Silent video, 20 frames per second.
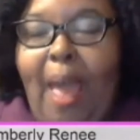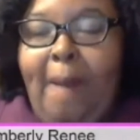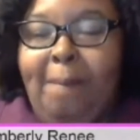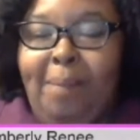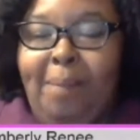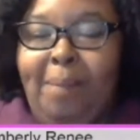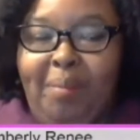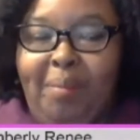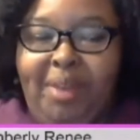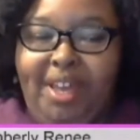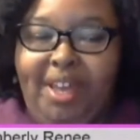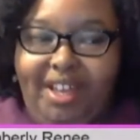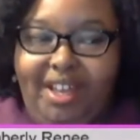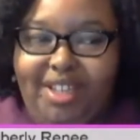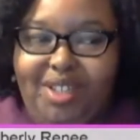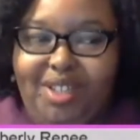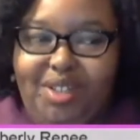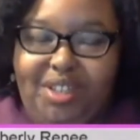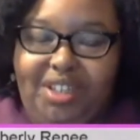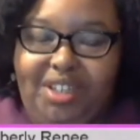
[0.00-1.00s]
But
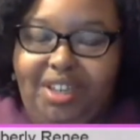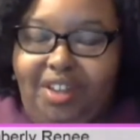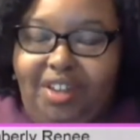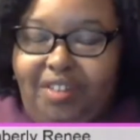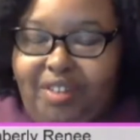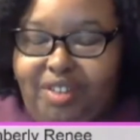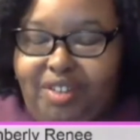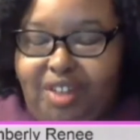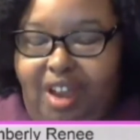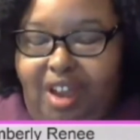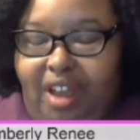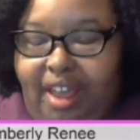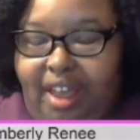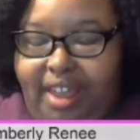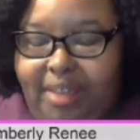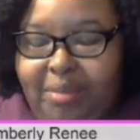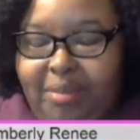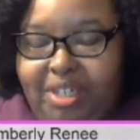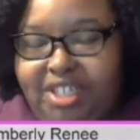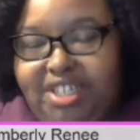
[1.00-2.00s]
because, those are the
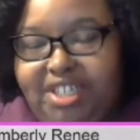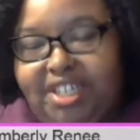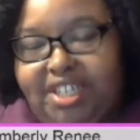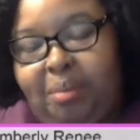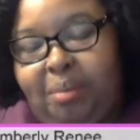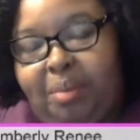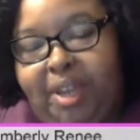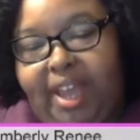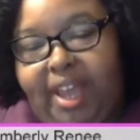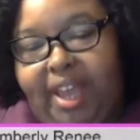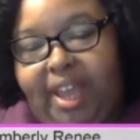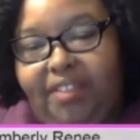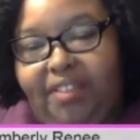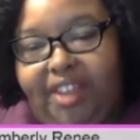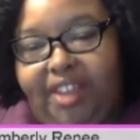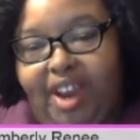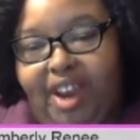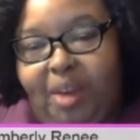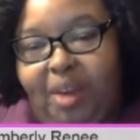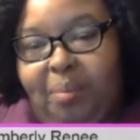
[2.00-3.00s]
images that are put out
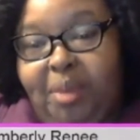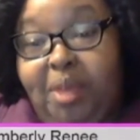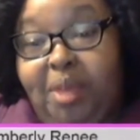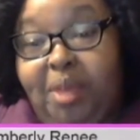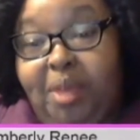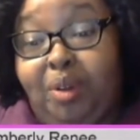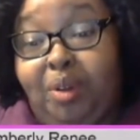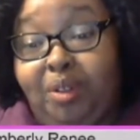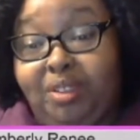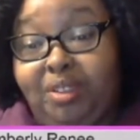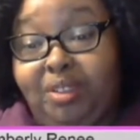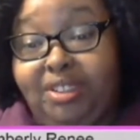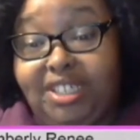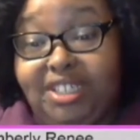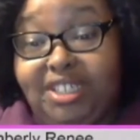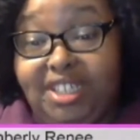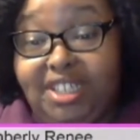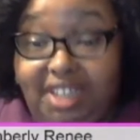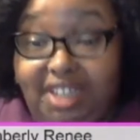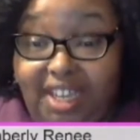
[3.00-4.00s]
there, people
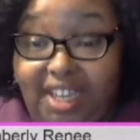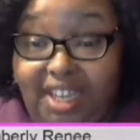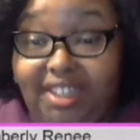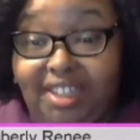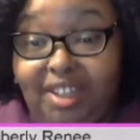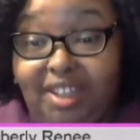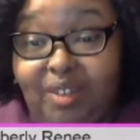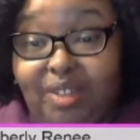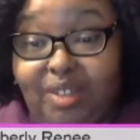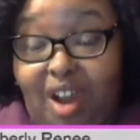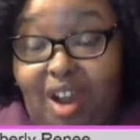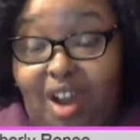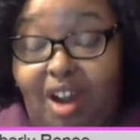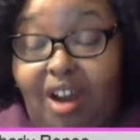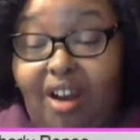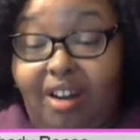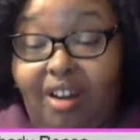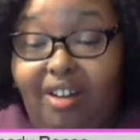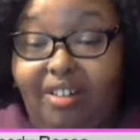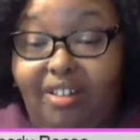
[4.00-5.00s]
tend to think that
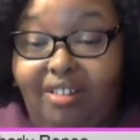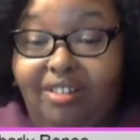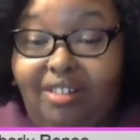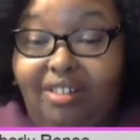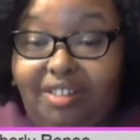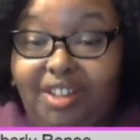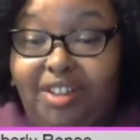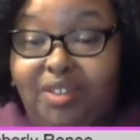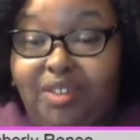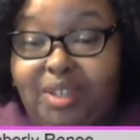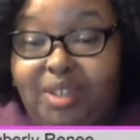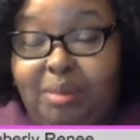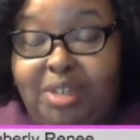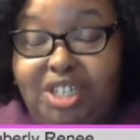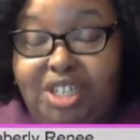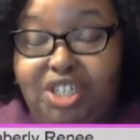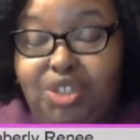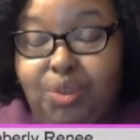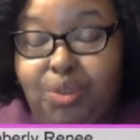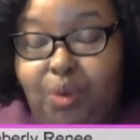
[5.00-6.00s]
those
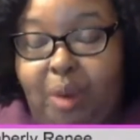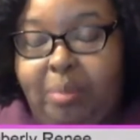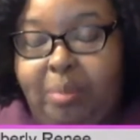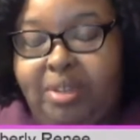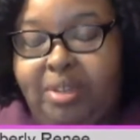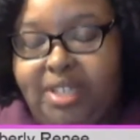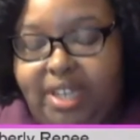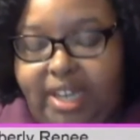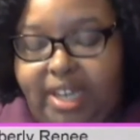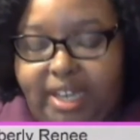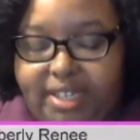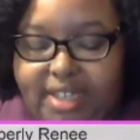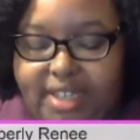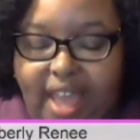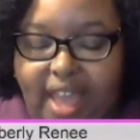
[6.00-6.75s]
images do represent us,